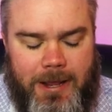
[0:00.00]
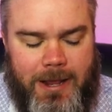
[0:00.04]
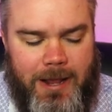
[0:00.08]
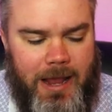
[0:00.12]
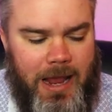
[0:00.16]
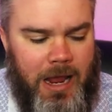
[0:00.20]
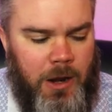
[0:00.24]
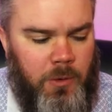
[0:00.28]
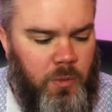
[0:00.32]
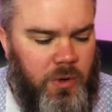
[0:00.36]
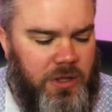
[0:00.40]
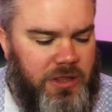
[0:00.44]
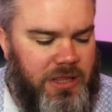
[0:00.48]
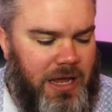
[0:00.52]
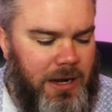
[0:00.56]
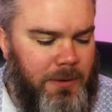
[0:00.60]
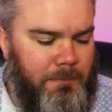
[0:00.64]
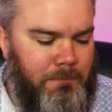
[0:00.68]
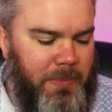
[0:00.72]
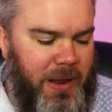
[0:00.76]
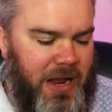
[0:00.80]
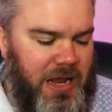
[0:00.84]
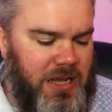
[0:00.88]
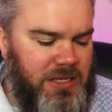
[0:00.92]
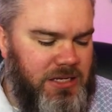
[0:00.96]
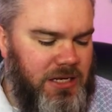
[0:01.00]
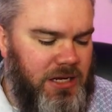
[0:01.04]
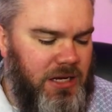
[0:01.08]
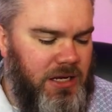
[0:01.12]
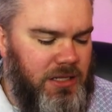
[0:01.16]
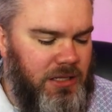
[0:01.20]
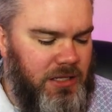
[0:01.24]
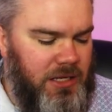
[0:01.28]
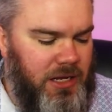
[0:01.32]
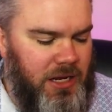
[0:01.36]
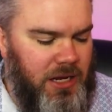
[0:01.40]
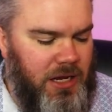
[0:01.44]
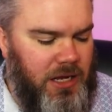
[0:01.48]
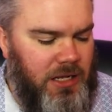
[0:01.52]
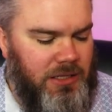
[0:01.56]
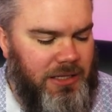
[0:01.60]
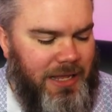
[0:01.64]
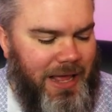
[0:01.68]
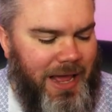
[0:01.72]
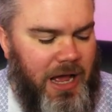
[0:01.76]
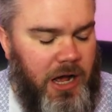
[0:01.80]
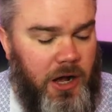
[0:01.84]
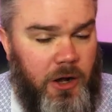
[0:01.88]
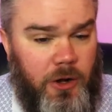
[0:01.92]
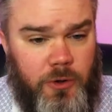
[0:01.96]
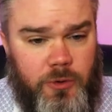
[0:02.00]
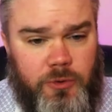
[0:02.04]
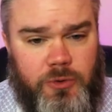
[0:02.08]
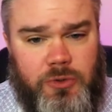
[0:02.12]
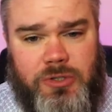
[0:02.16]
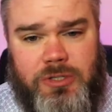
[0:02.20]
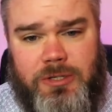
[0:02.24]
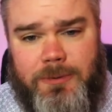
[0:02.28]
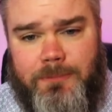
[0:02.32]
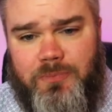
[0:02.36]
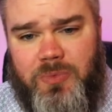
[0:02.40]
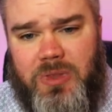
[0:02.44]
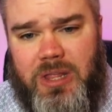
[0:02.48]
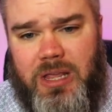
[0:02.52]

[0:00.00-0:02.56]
And what that basically allows